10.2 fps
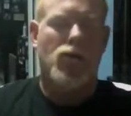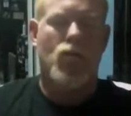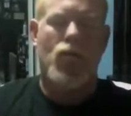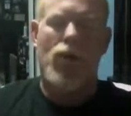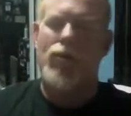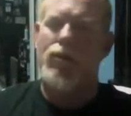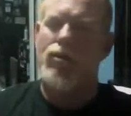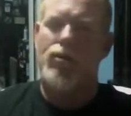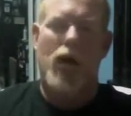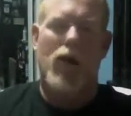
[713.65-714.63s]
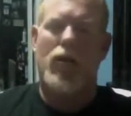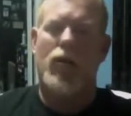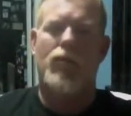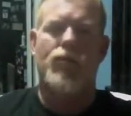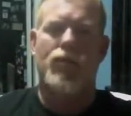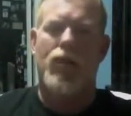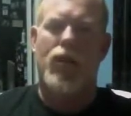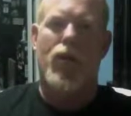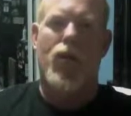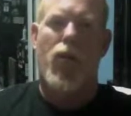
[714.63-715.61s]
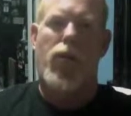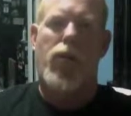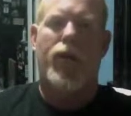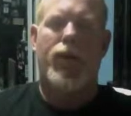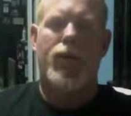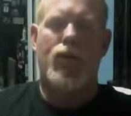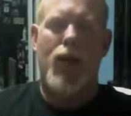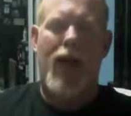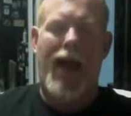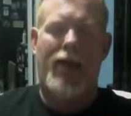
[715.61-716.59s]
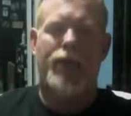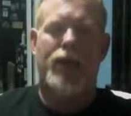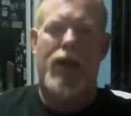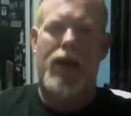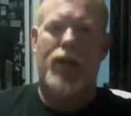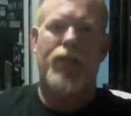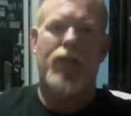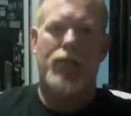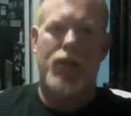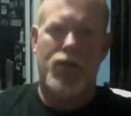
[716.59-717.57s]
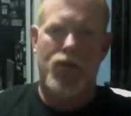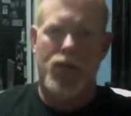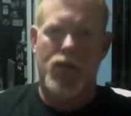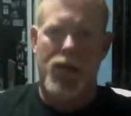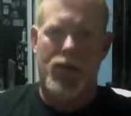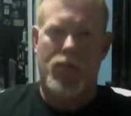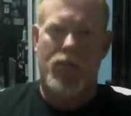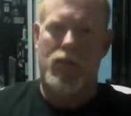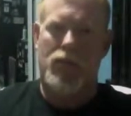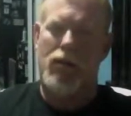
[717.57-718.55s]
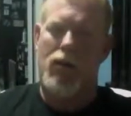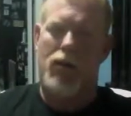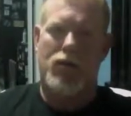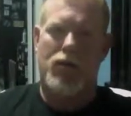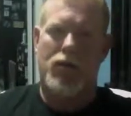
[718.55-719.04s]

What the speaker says: Whatever you say, I don't care what you say. You have to have them give you a sample of this stuff.